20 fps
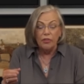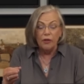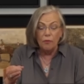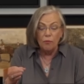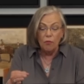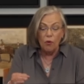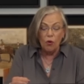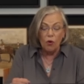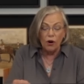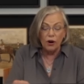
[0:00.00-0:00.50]
the
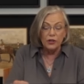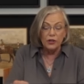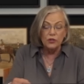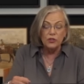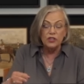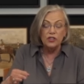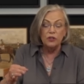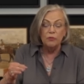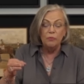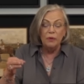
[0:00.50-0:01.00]
more
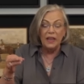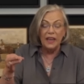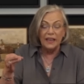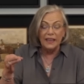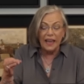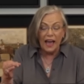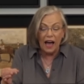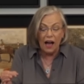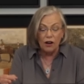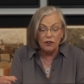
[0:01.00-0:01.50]
you should be
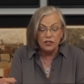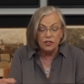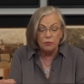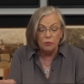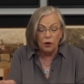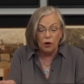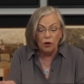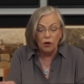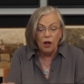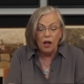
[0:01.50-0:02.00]

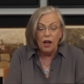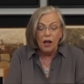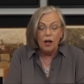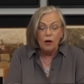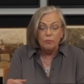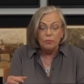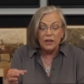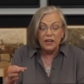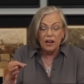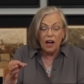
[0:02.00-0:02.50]
accountable
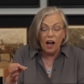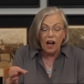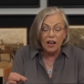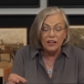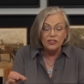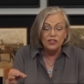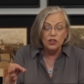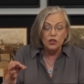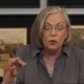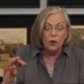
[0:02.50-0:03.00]

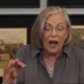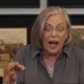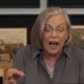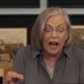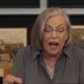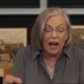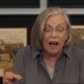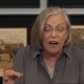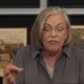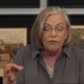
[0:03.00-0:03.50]
because you
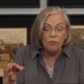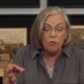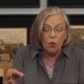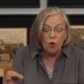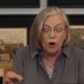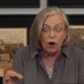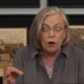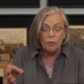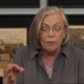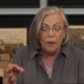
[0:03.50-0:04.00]
have
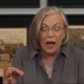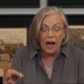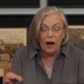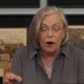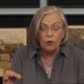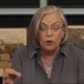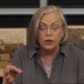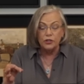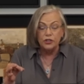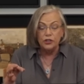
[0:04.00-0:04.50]
more
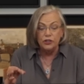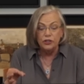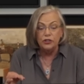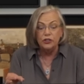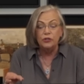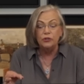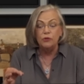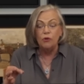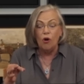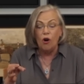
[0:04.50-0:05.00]
power to
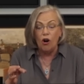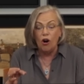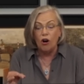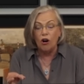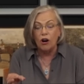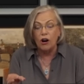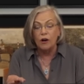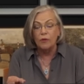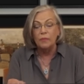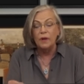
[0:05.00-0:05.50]
do
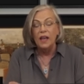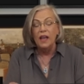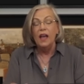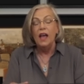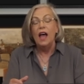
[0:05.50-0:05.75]
harm.